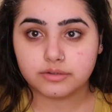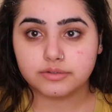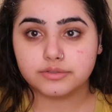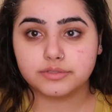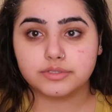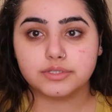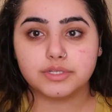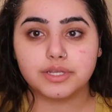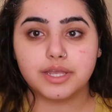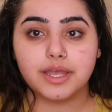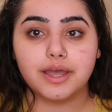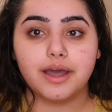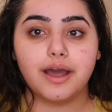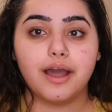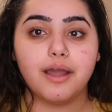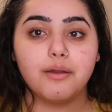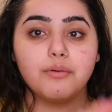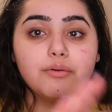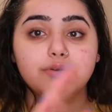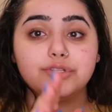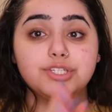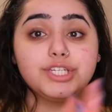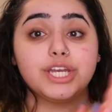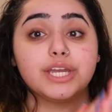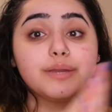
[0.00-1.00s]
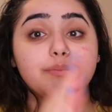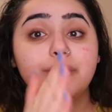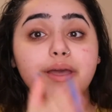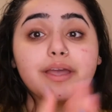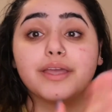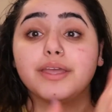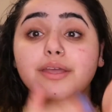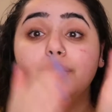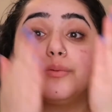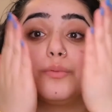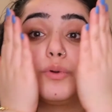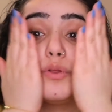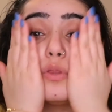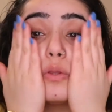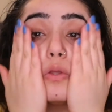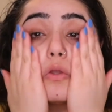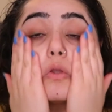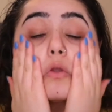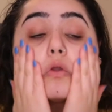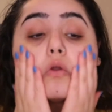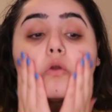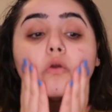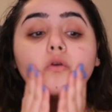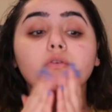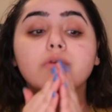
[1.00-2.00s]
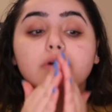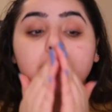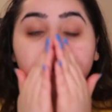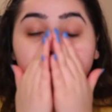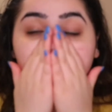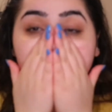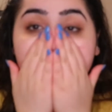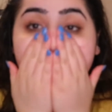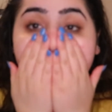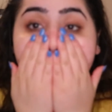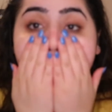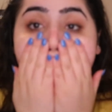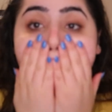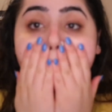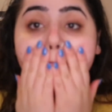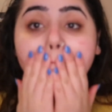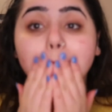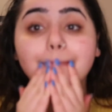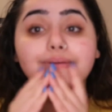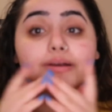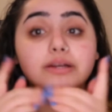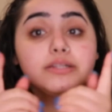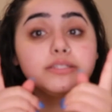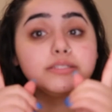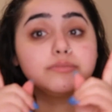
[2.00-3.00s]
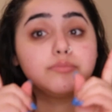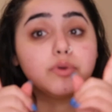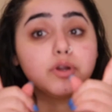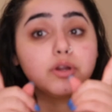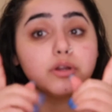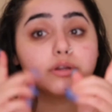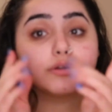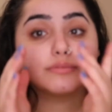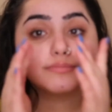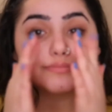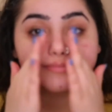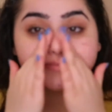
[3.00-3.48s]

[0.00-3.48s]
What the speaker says: So yeah, I will check back in with you tomorrow.